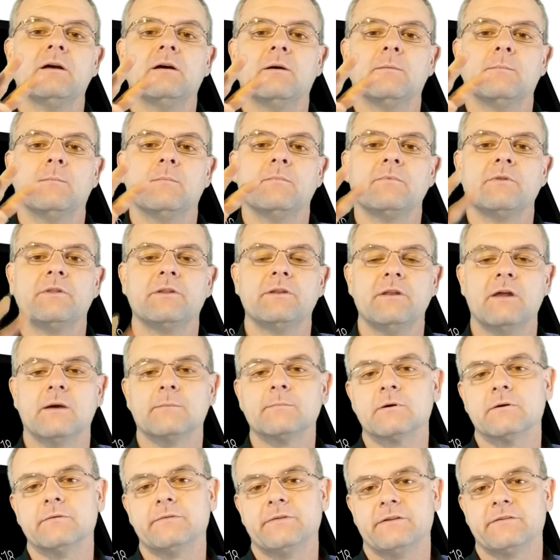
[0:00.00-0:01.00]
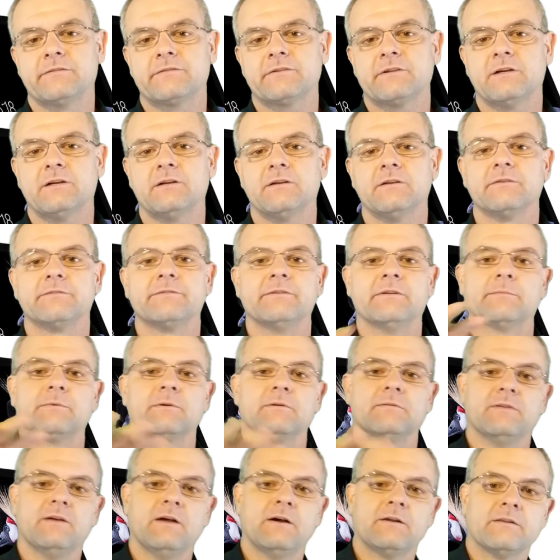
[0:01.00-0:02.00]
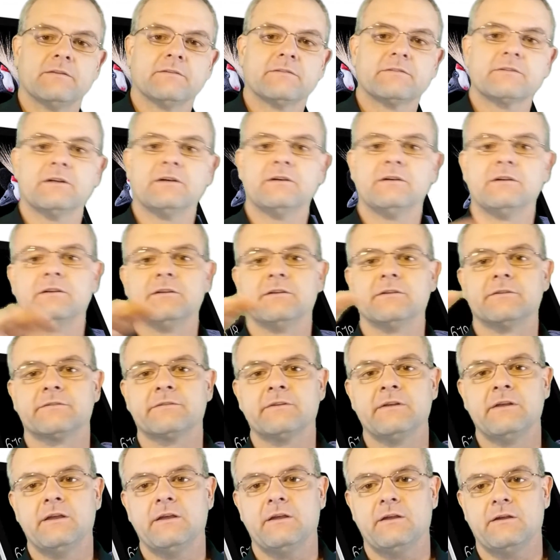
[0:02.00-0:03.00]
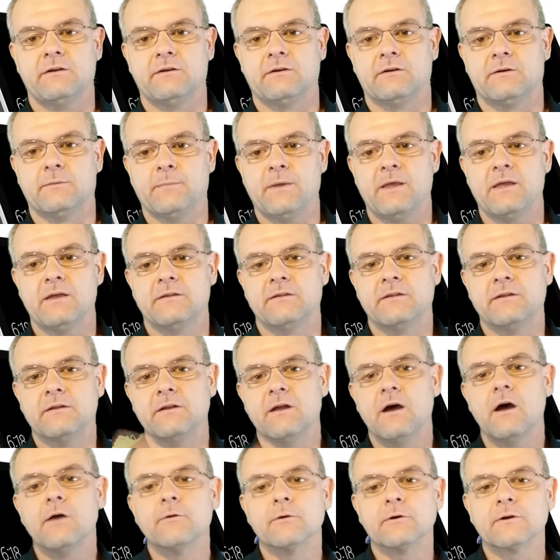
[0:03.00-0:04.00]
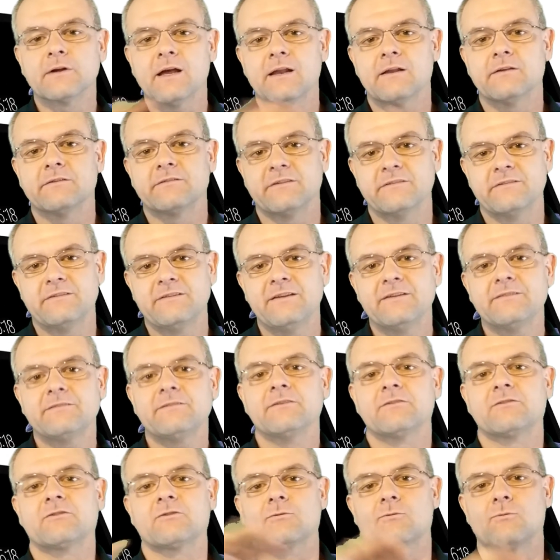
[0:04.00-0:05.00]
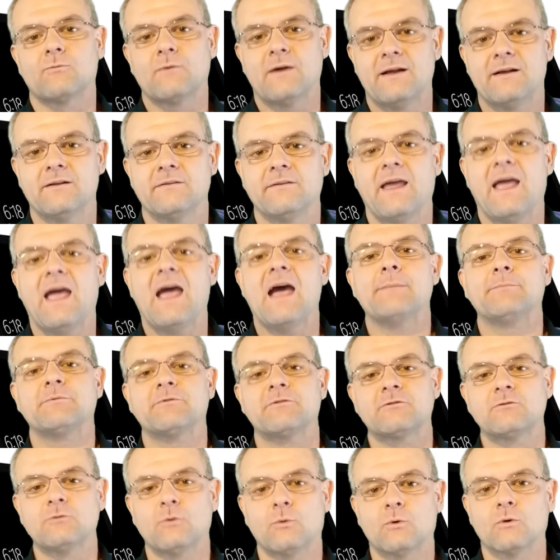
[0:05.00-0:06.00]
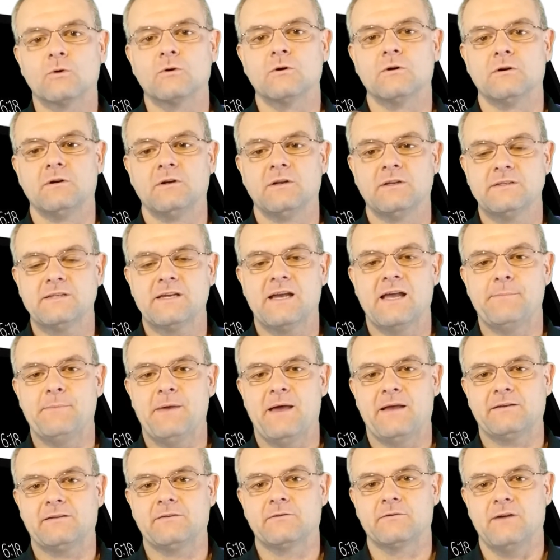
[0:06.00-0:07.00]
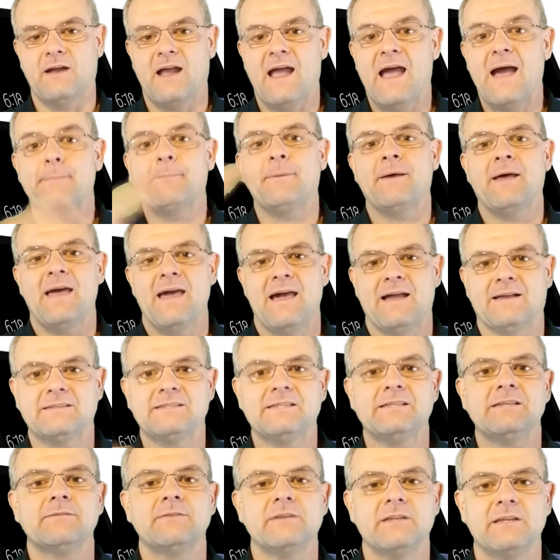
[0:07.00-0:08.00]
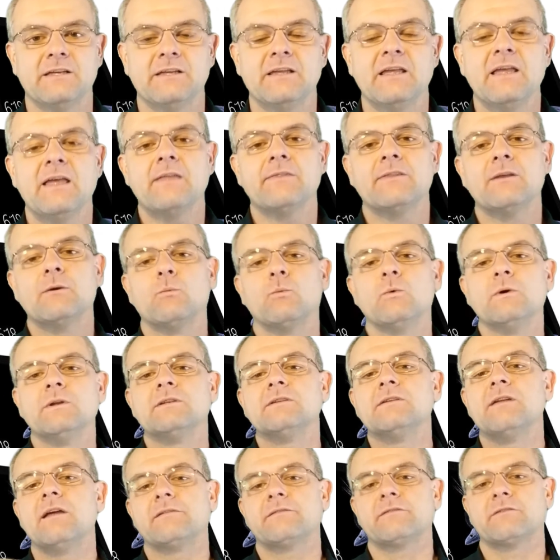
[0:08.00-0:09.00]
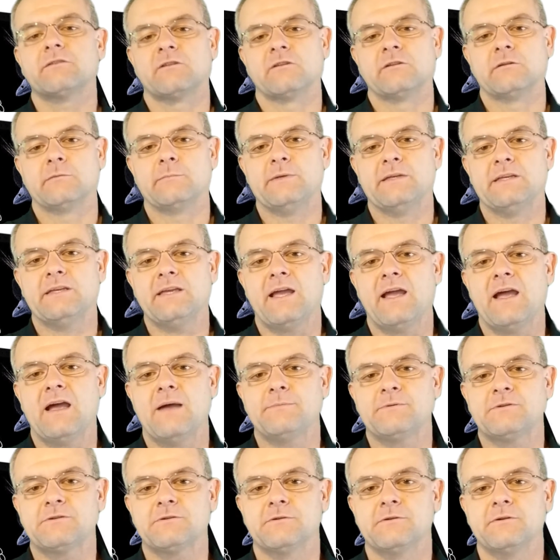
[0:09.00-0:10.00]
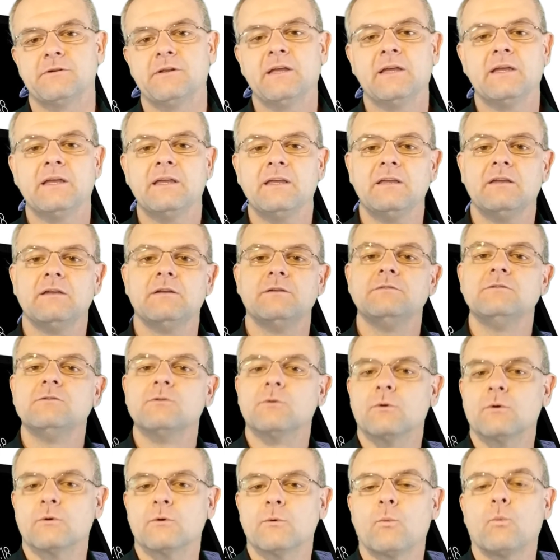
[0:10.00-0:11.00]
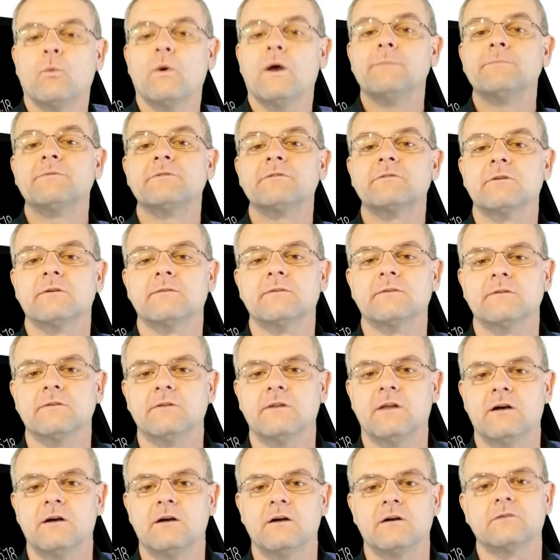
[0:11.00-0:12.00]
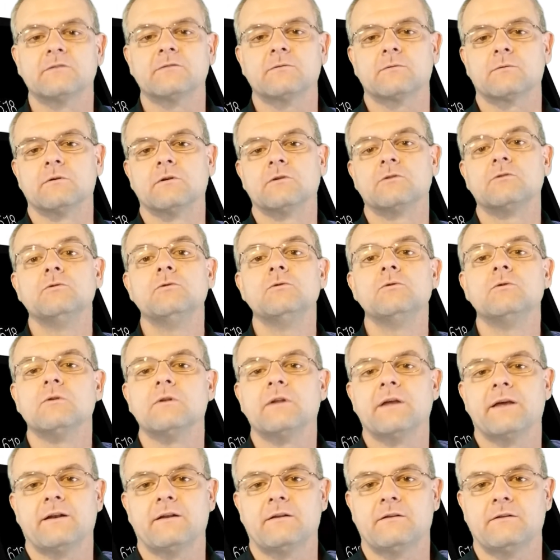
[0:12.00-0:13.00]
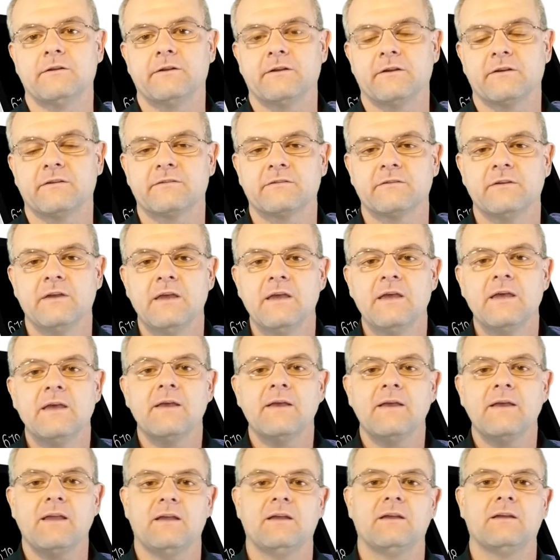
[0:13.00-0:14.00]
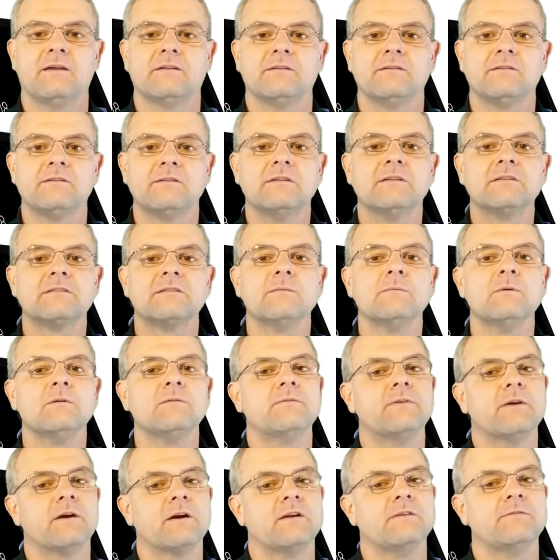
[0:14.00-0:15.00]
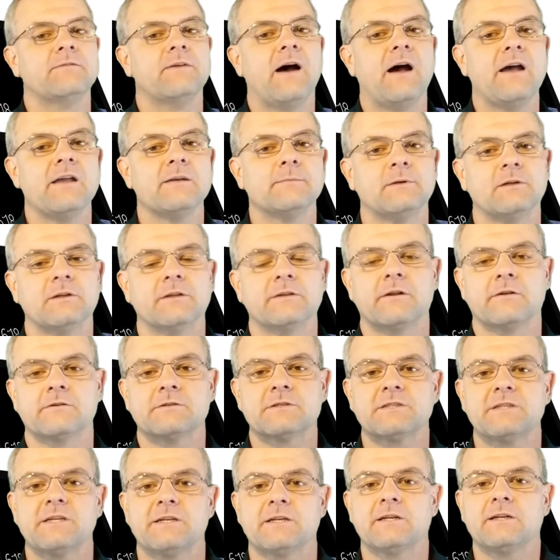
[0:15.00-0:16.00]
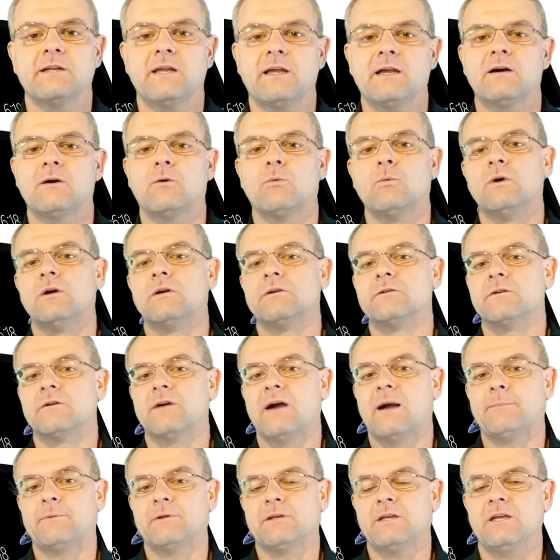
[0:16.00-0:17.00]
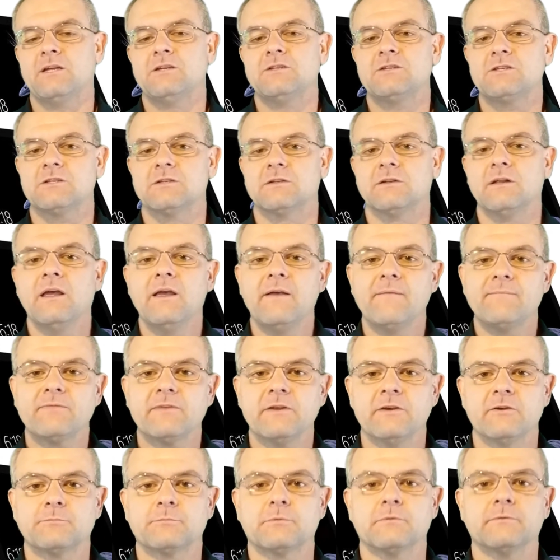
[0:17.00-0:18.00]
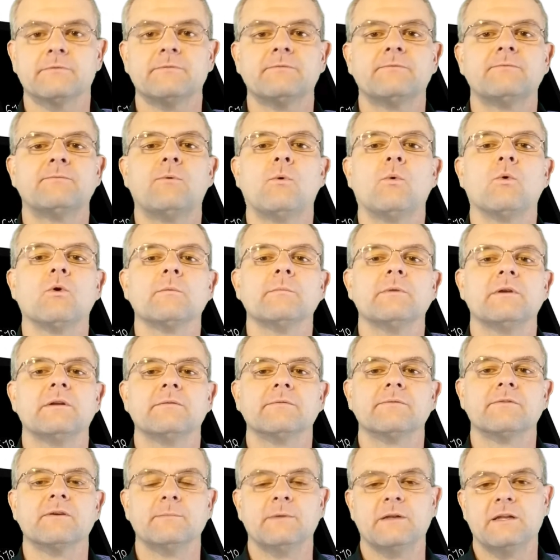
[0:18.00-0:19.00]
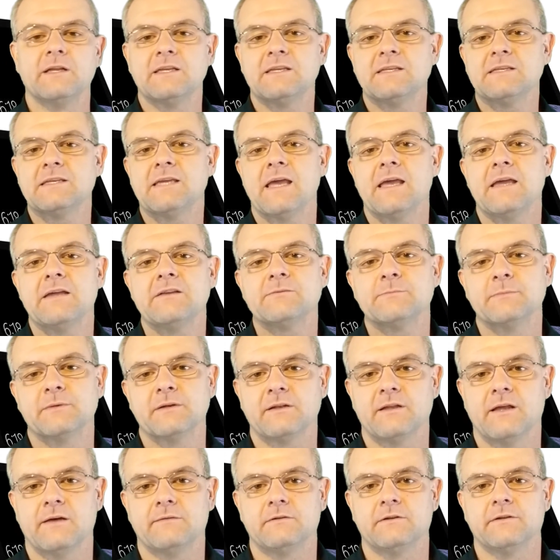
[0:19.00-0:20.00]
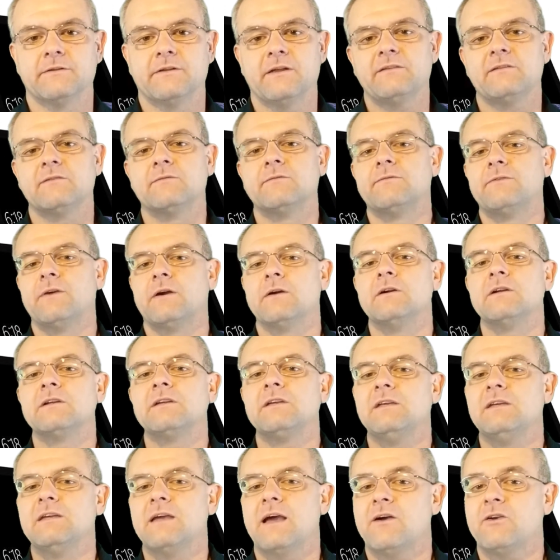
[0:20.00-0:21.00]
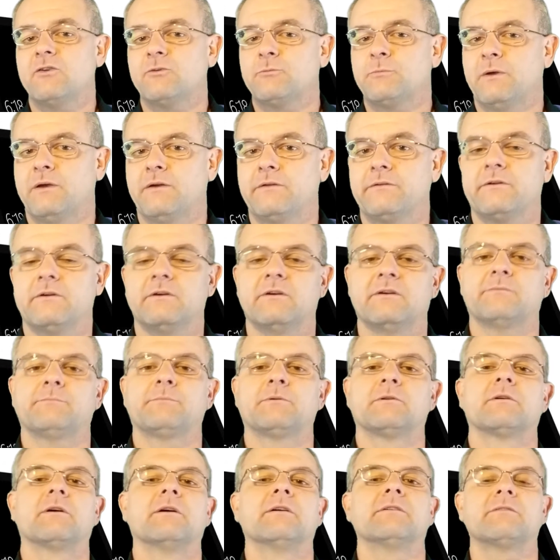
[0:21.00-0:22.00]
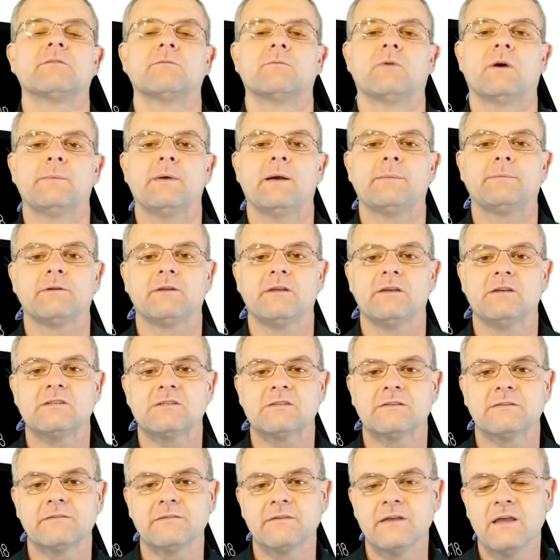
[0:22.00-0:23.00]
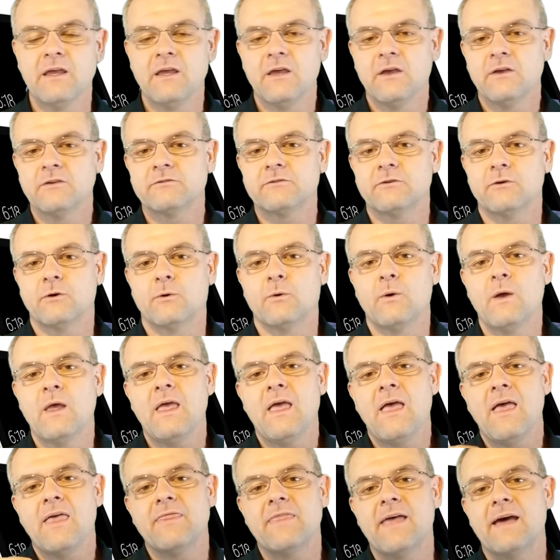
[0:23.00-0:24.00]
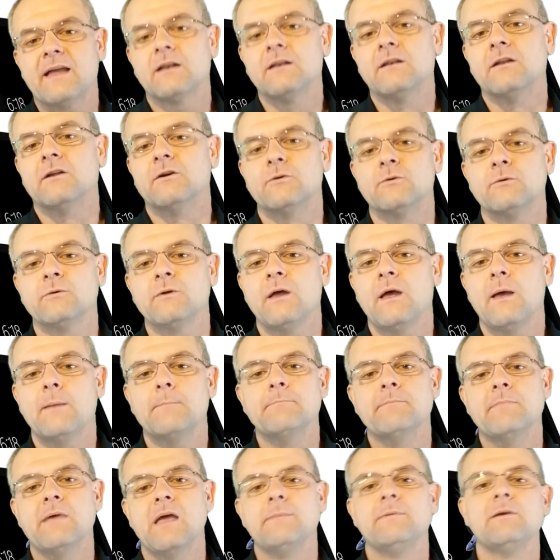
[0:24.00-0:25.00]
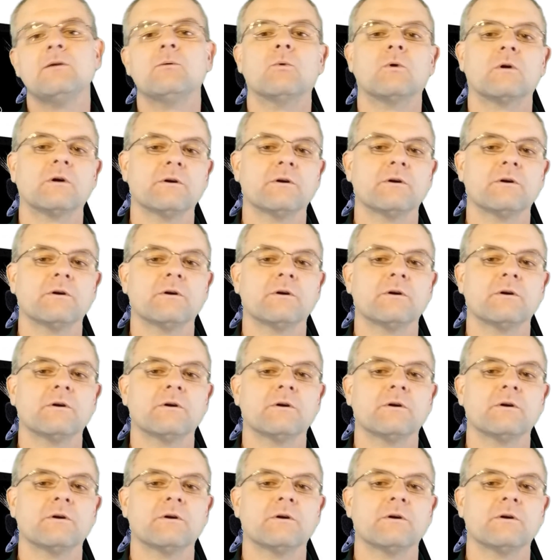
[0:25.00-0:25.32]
the number of installs, the number of uninstalls, and then other kind of statistics around App Store type or app activity that wouldn't necessarily be captured in your web server logs or Google Analytics. And this can be very valuable in understanding how well your application is performing from an engagement level, and that's a very key aspect of progressive web applications. So that alone may be